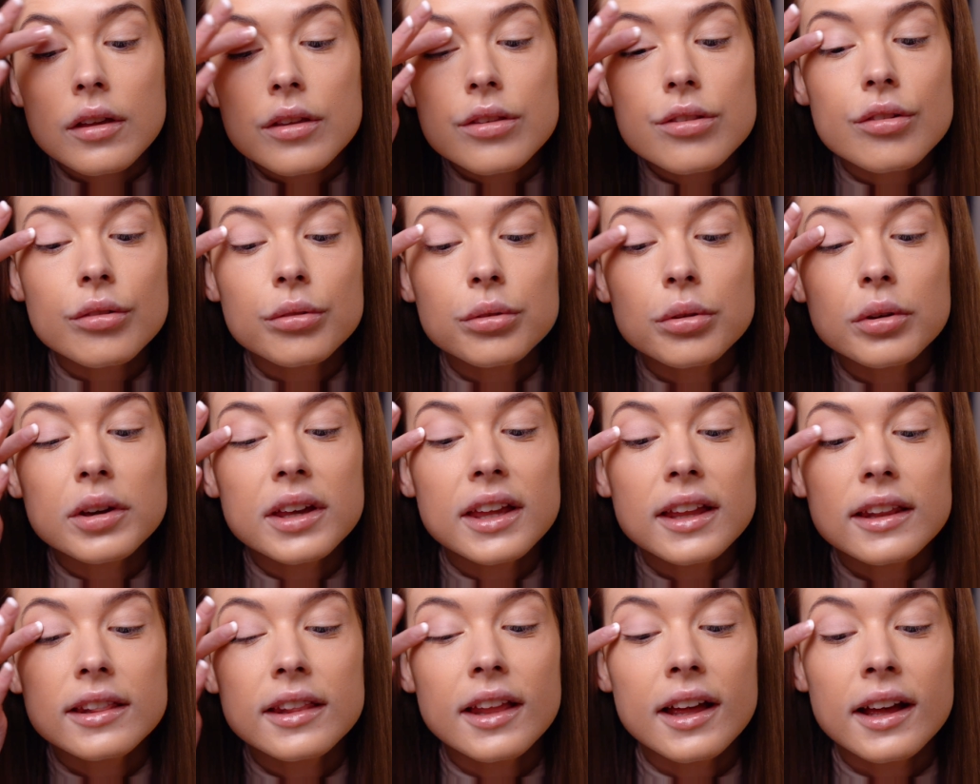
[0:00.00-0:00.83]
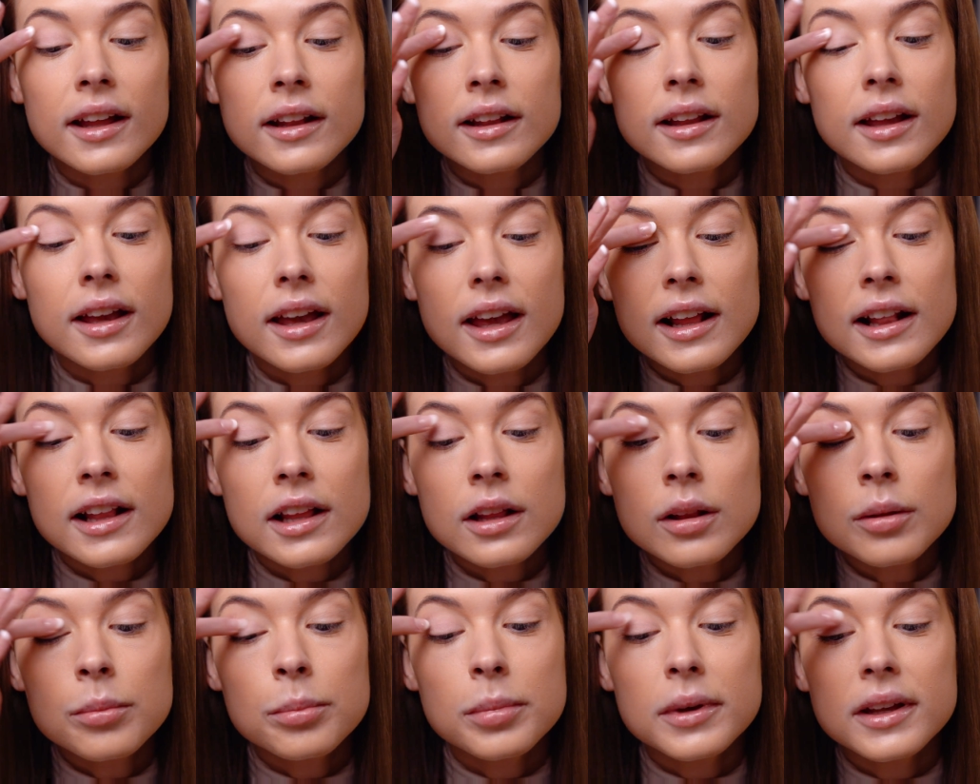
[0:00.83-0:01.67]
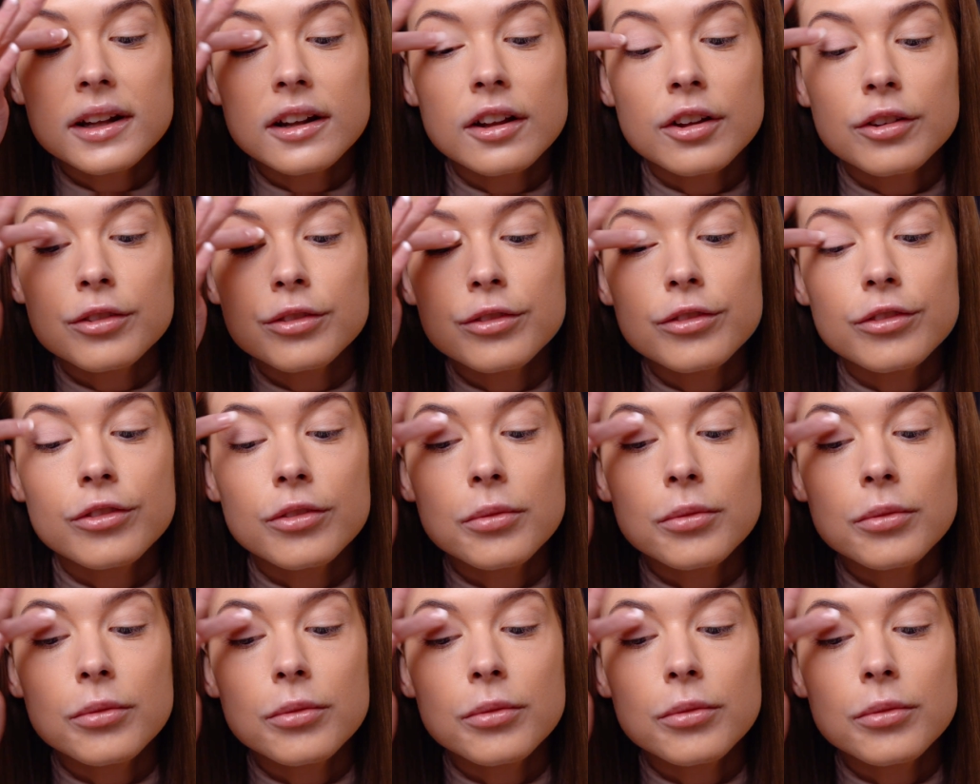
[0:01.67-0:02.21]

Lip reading: So you get that a little bit of